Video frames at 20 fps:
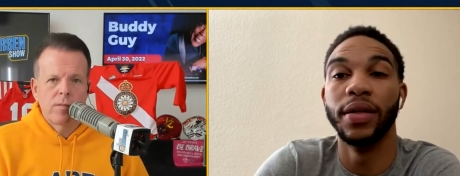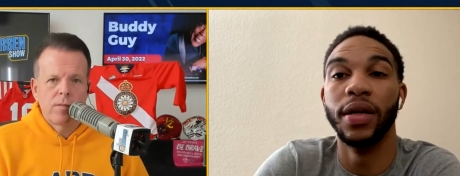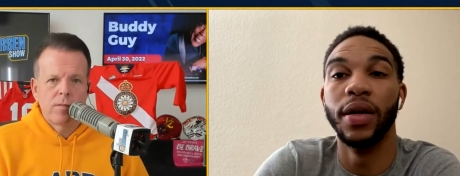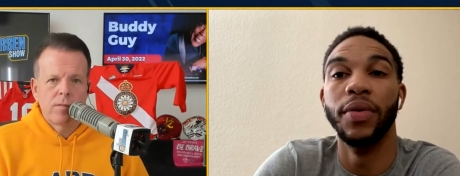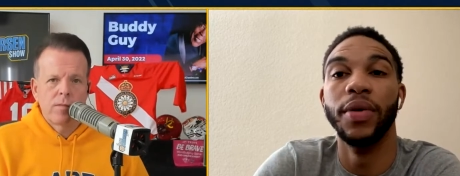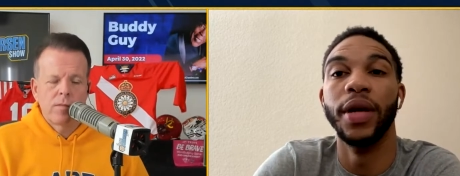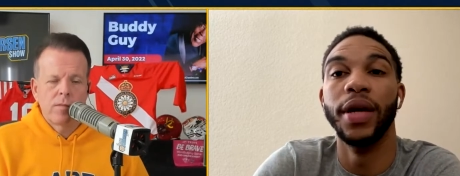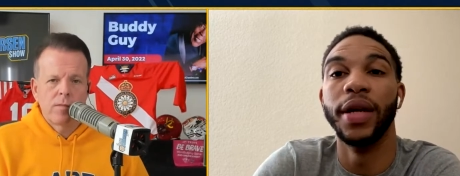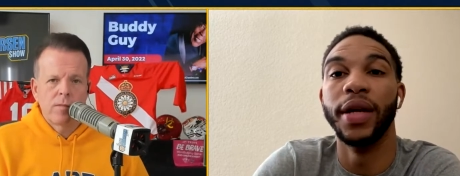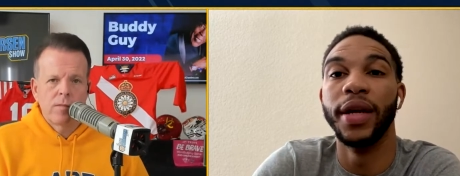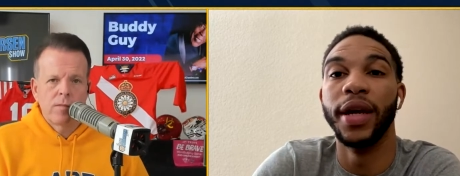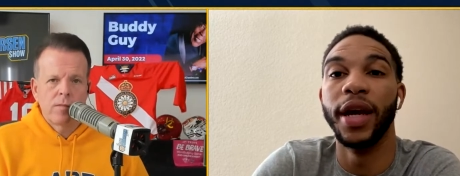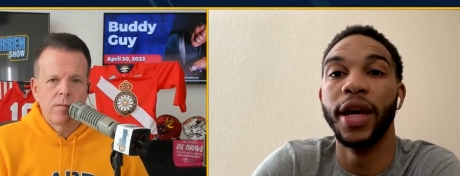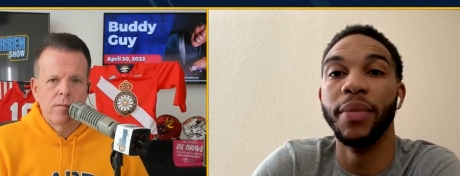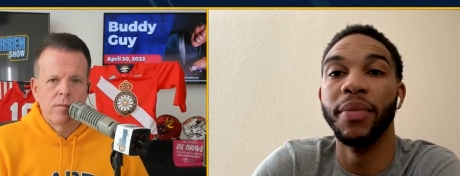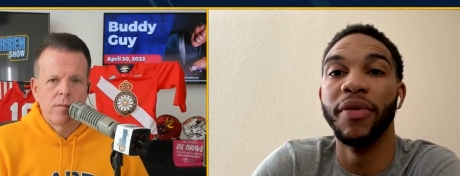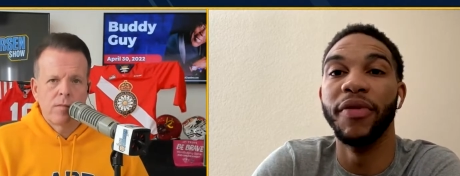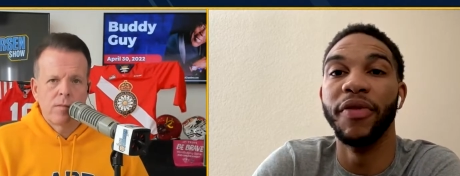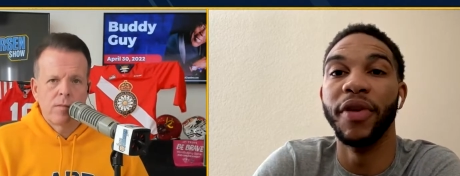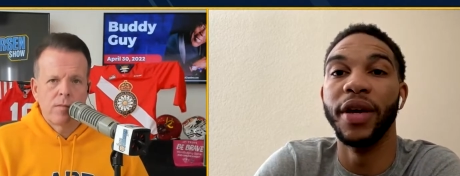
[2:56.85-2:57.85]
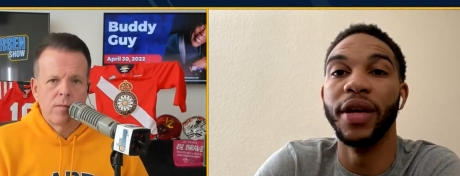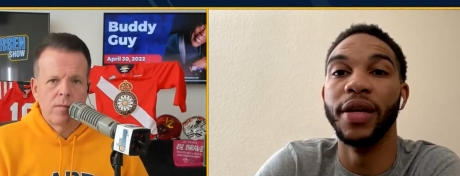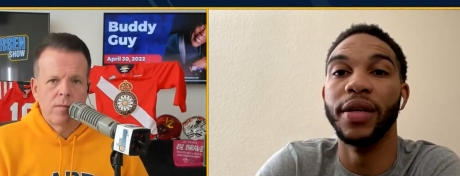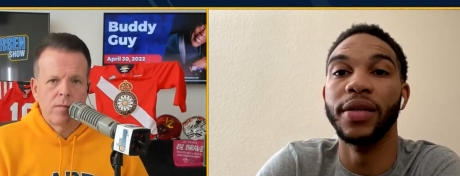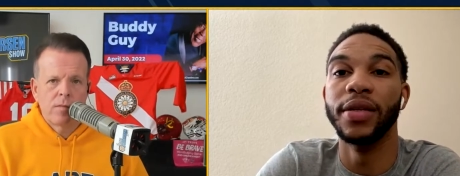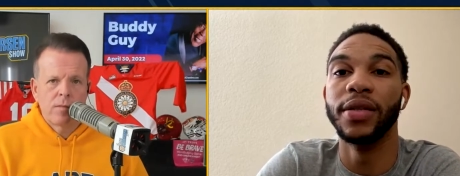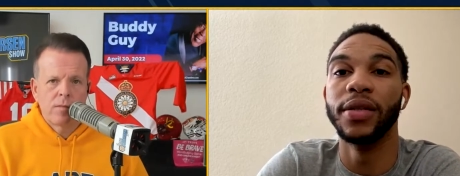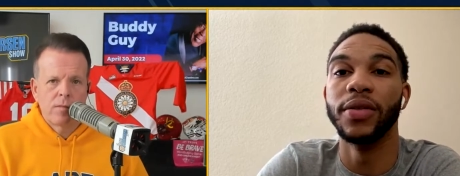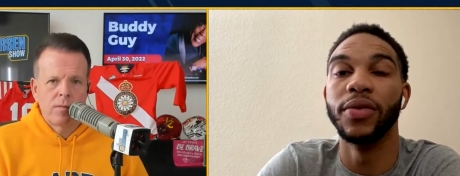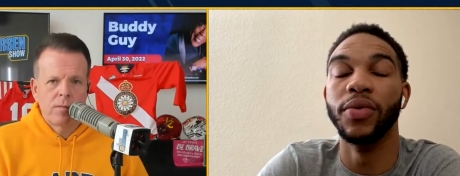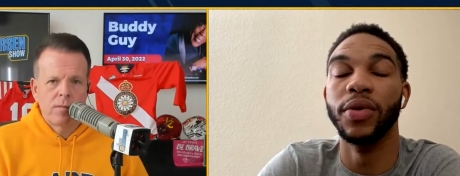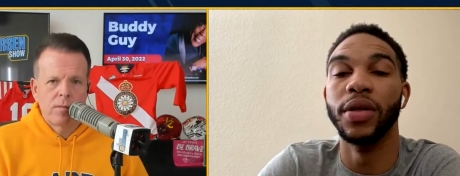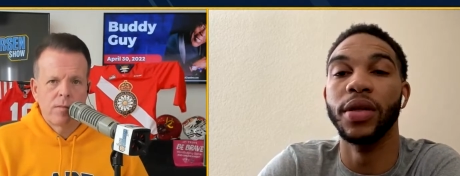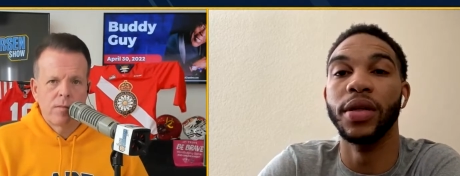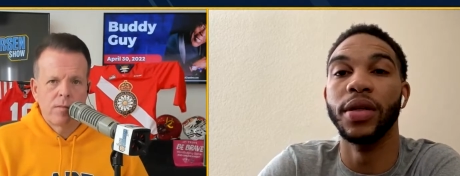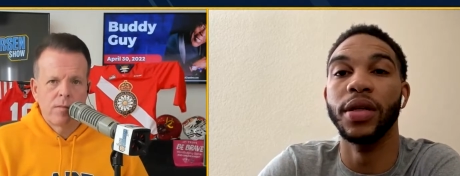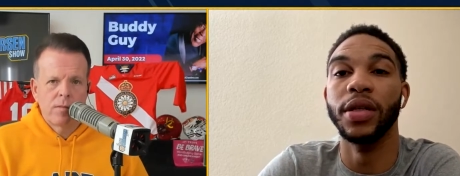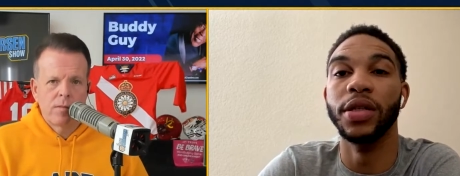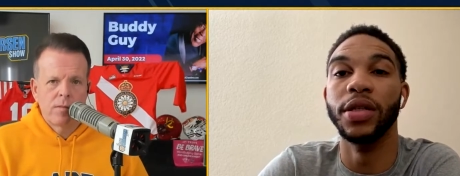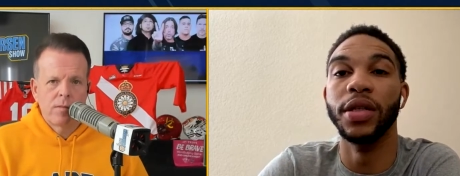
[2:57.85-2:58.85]
Speaker 1: Uh, we had a game in Vegas
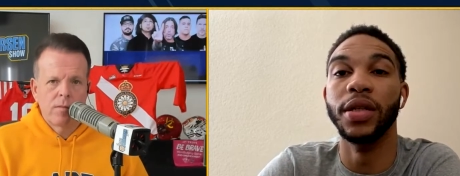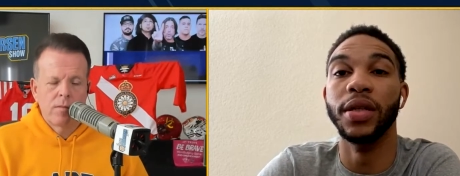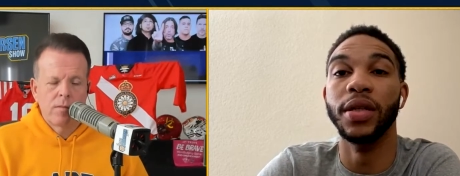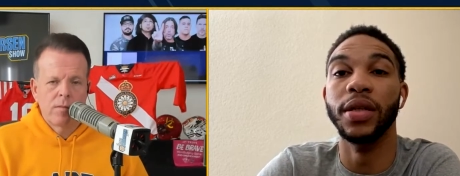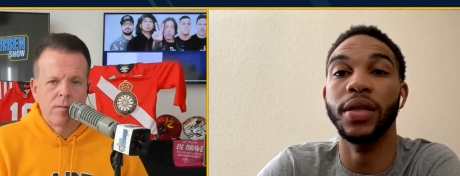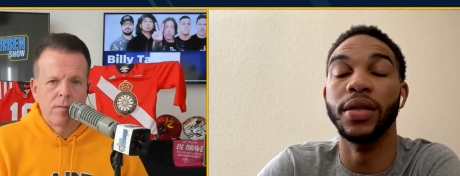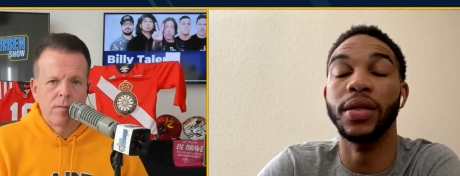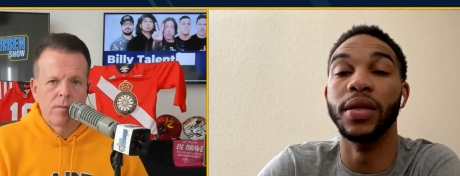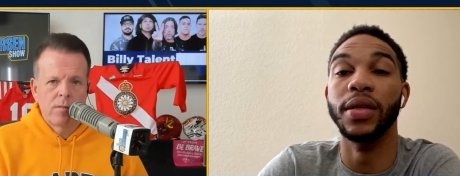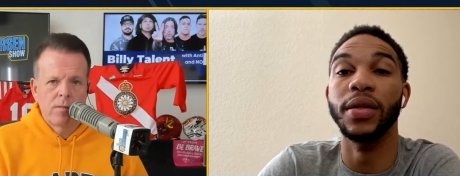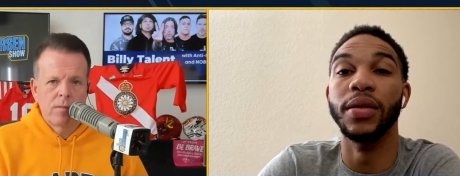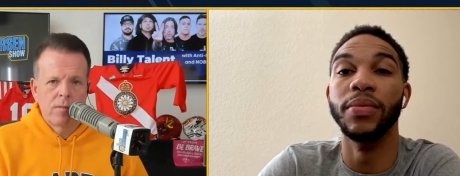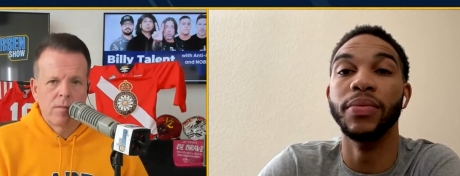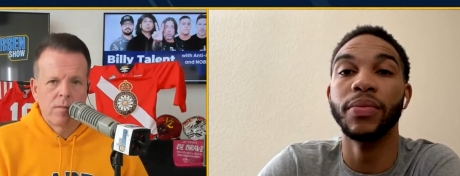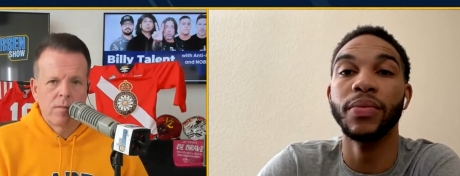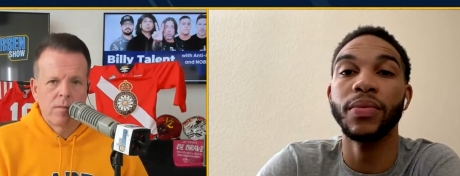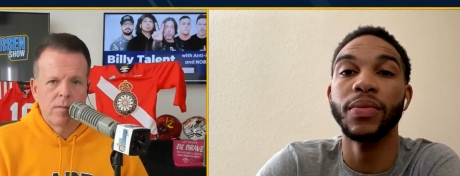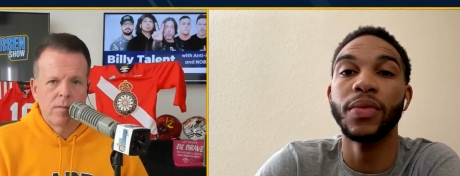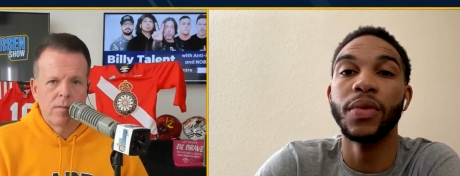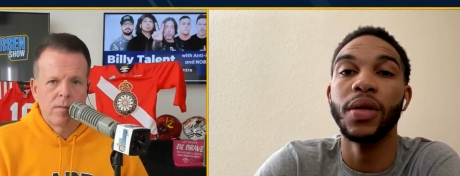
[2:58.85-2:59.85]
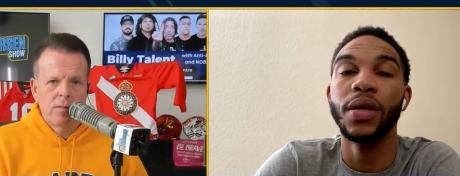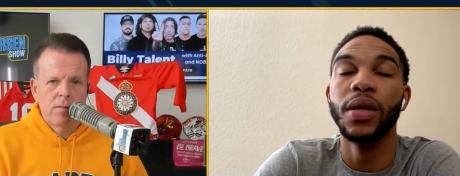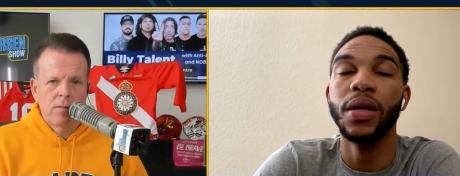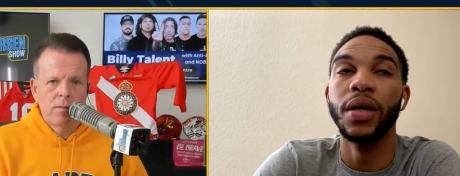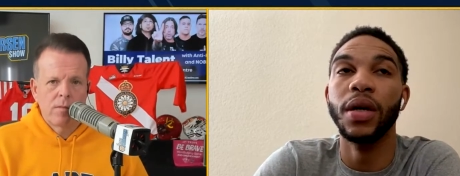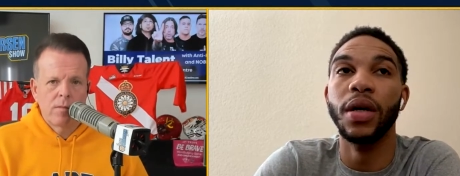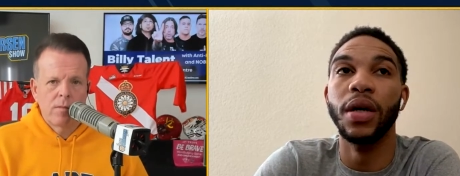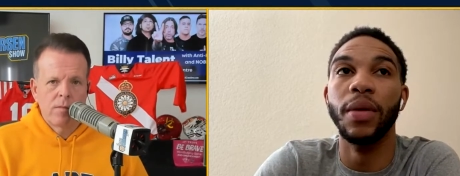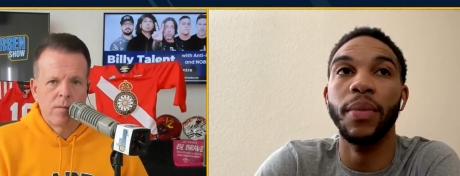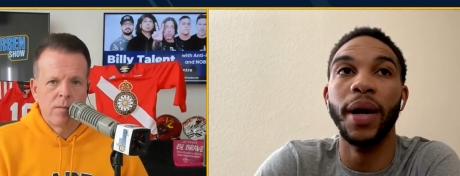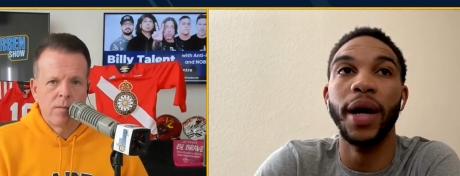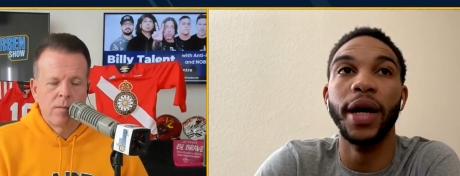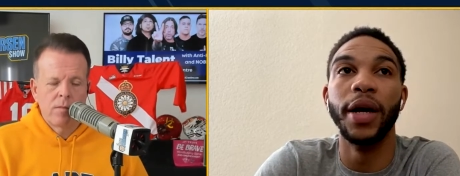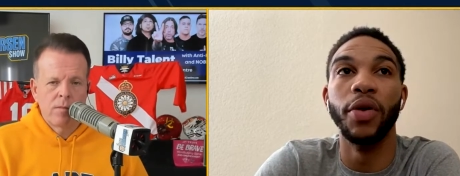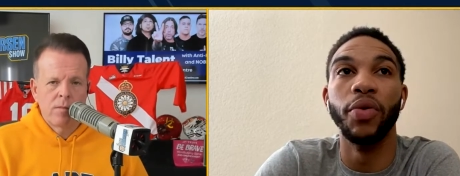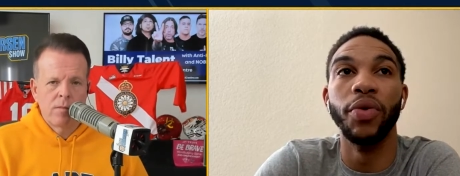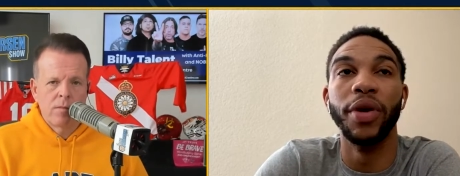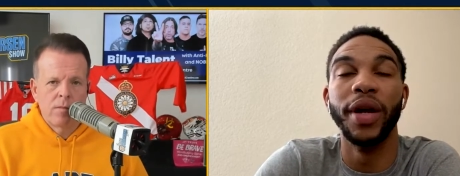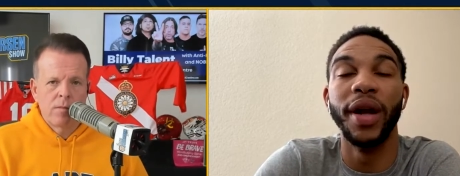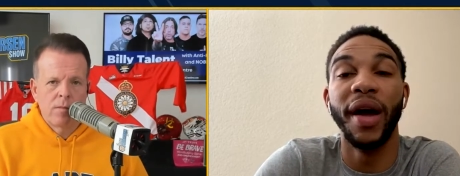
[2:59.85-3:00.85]
with the G League team. Um, I
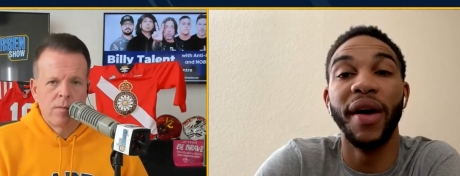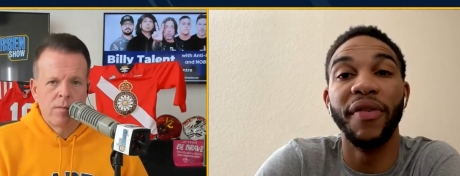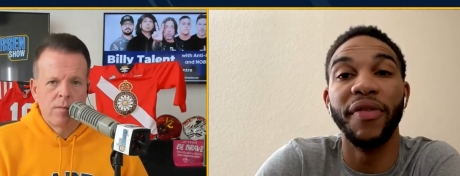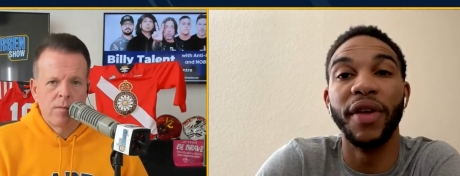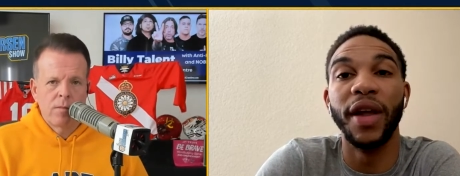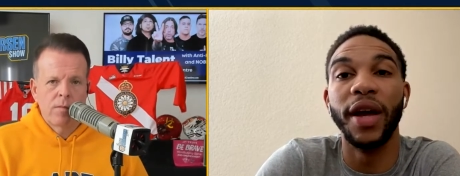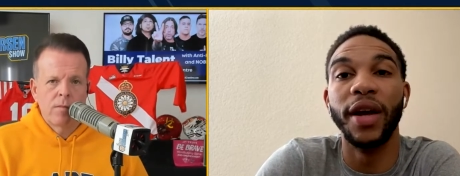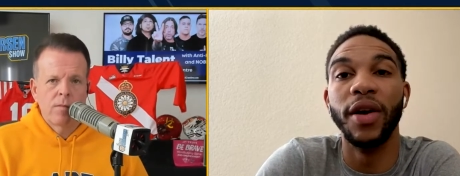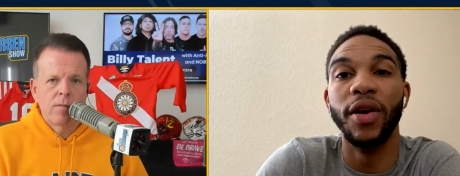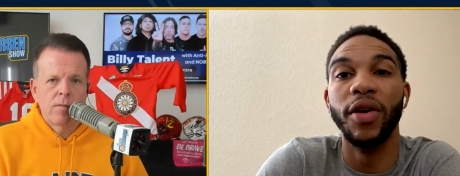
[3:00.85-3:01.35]
had a red eye flight